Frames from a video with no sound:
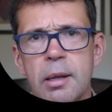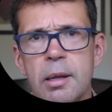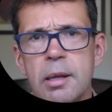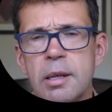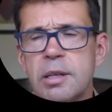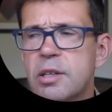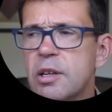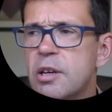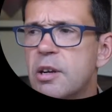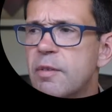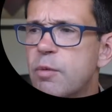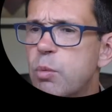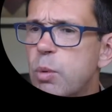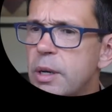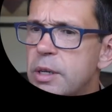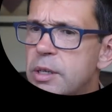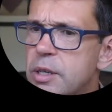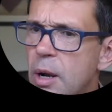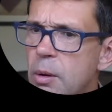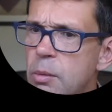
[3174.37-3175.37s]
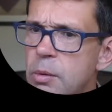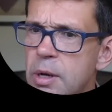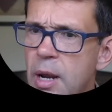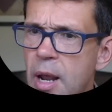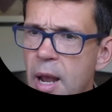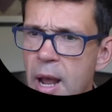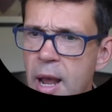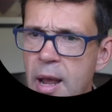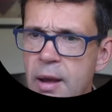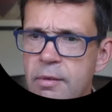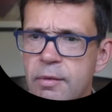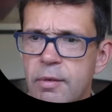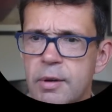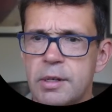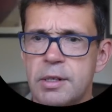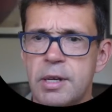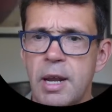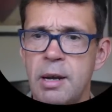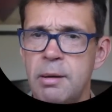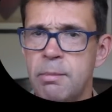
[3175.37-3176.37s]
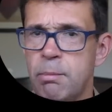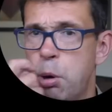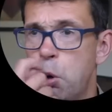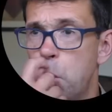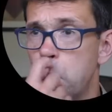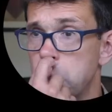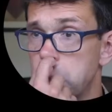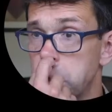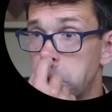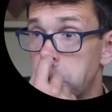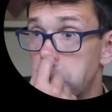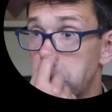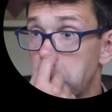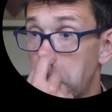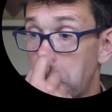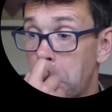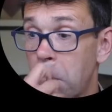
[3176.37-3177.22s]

is that if we don't have 10 points,